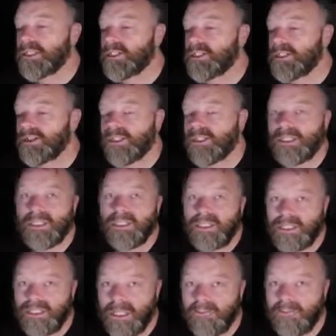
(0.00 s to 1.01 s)
So you can
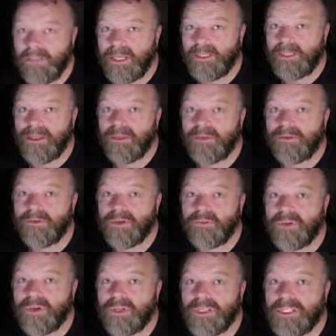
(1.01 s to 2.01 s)
click that button, go through the
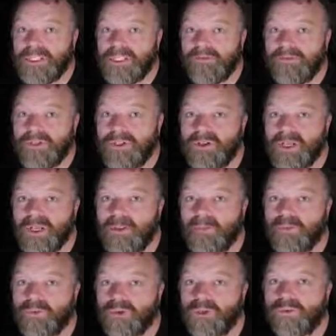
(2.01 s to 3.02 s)
process of signing
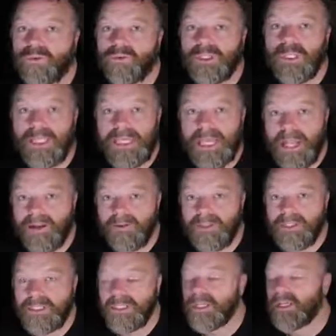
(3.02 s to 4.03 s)
up for a Google
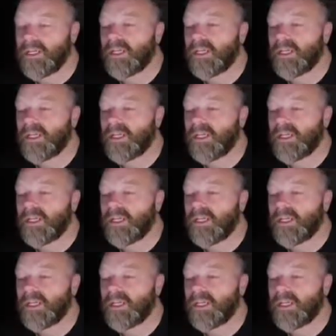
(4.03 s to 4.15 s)
account.